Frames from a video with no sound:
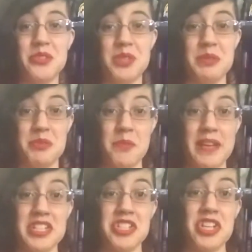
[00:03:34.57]
to the
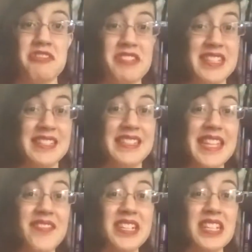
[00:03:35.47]
romance genre since
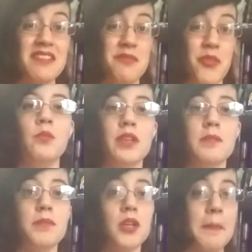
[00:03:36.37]
1740 with
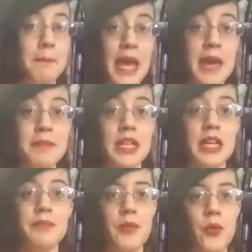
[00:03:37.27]
the book Pamela,